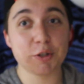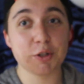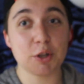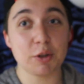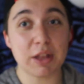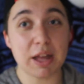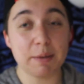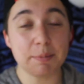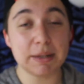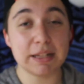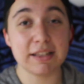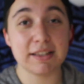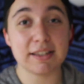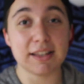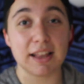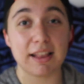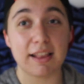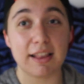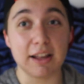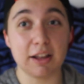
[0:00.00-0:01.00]
so that
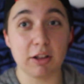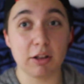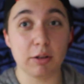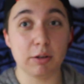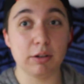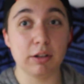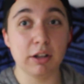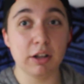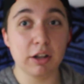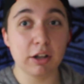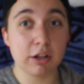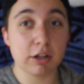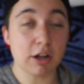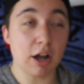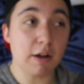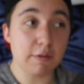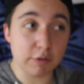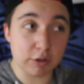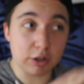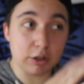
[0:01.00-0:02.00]
means that they'll
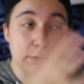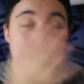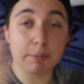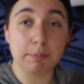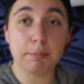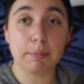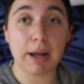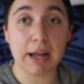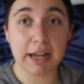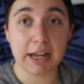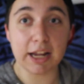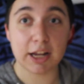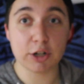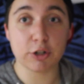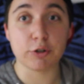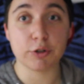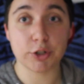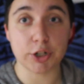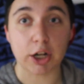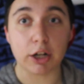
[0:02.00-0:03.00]
cover my
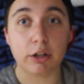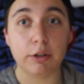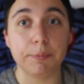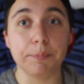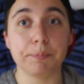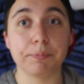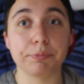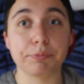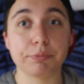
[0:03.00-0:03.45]
Androgel,